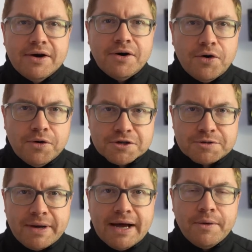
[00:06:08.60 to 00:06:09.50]

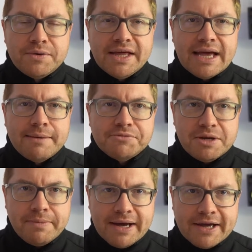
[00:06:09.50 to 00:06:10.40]
horsepower with the
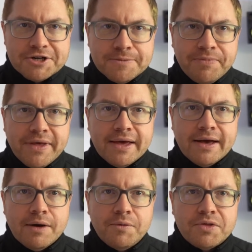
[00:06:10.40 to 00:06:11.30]
AMG package.
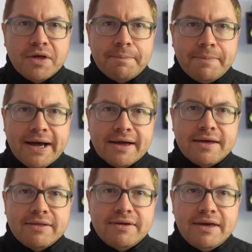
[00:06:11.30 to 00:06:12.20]
With a pack,
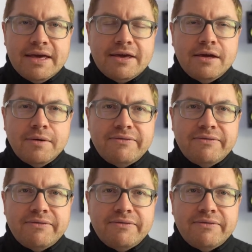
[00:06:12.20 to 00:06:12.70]
the EQE